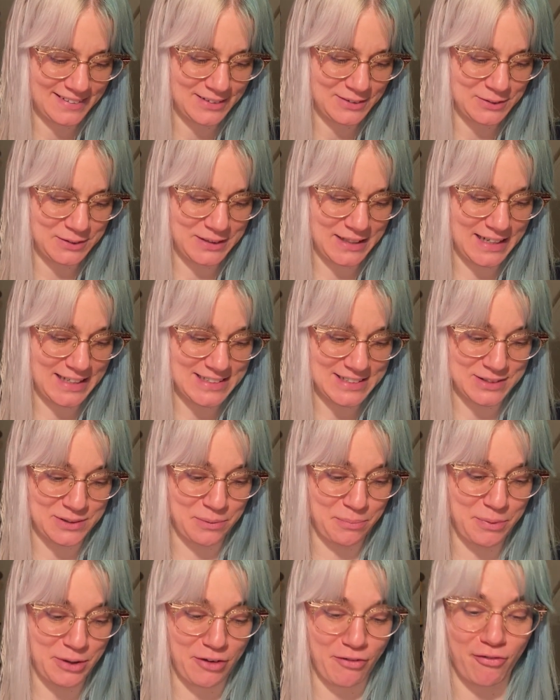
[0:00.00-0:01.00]
Ooh, that's gonna
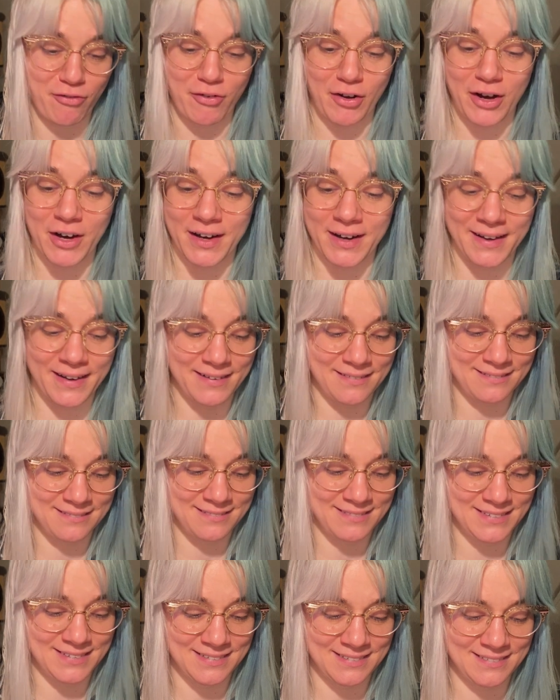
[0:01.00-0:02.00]
be
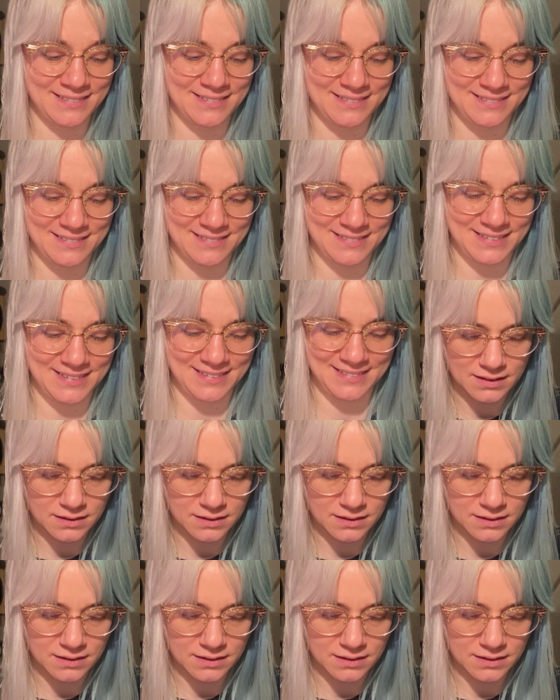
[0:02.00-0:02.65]
fun.